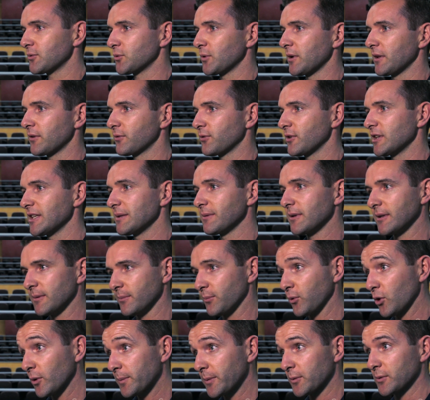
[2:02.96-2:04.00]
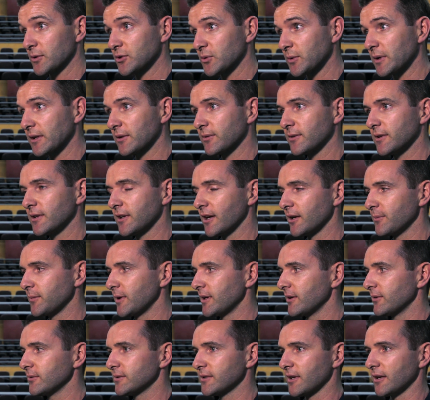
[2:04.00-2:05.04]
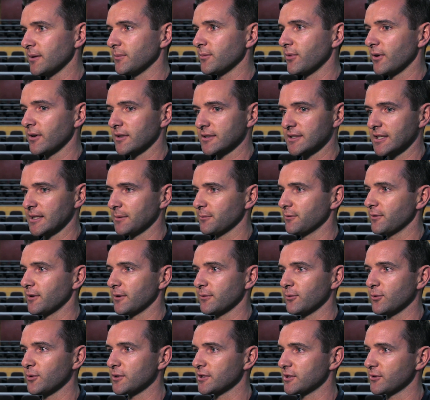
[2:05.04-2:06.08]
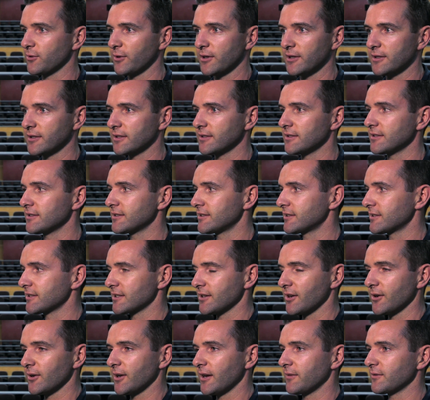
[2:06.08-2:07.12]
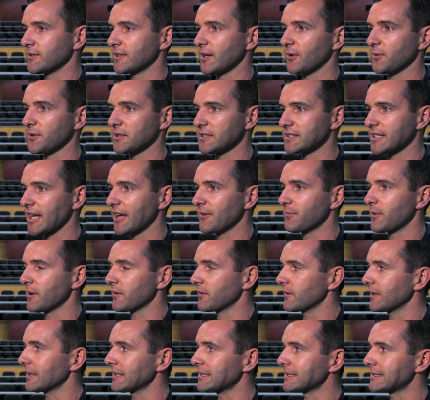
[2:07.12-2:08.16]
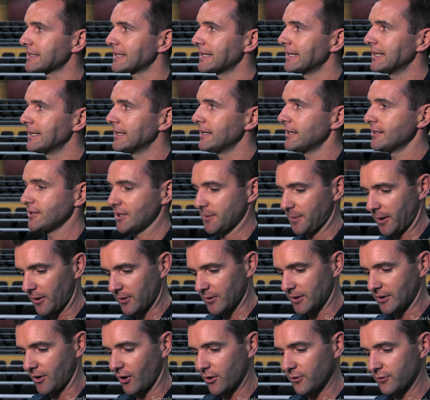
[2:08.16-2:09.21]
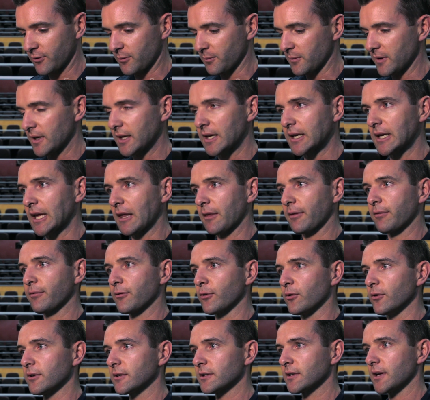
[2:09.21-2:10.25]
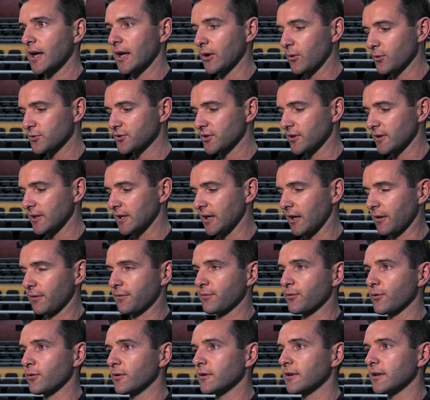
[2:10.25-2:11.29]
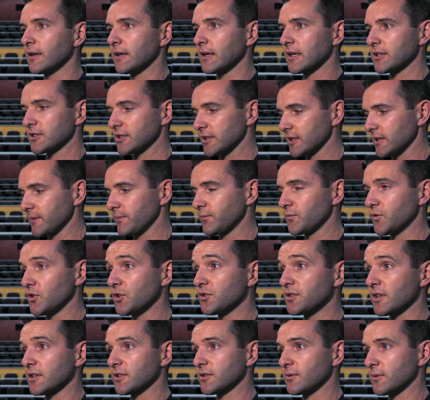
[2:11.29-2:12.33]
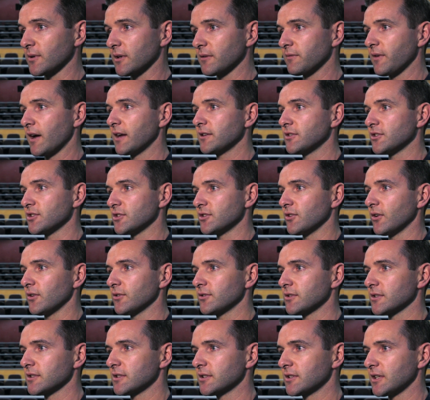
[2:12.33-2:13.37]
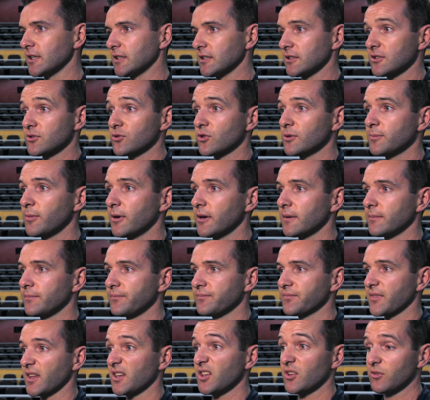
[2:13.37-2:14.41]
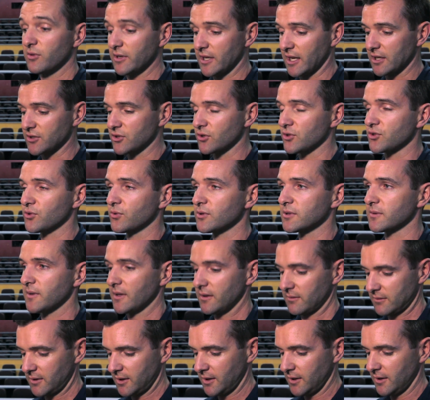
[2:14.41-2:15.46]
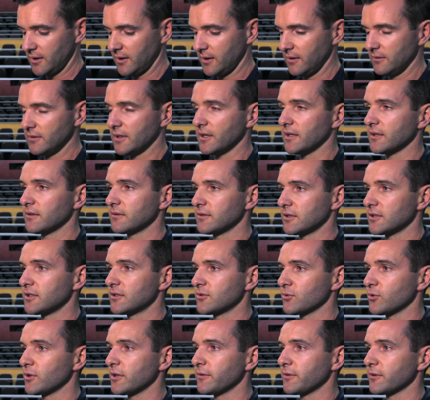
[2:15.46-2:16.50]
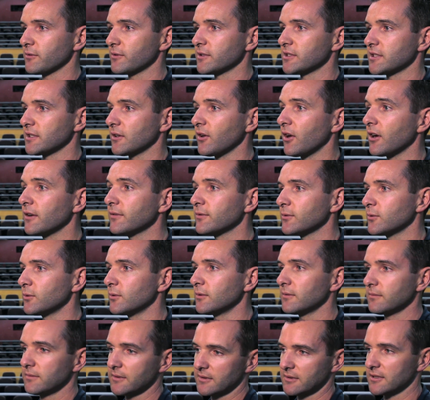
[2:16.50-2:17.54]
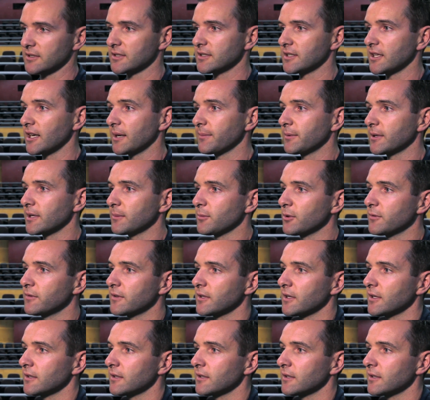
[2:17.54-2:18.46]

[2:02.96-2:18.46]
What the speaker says: 23, and you employ people at 23, and you go, man, I was going broke standing in front of all these creditors, having to tell these staff about things. So to be able to go from there and get through it, and also then get through it and actually use it to an advantage, not just get destroyed by it. And you really had 2 choices of that. Let it destroy you for the rest of your life, or just get up and get moving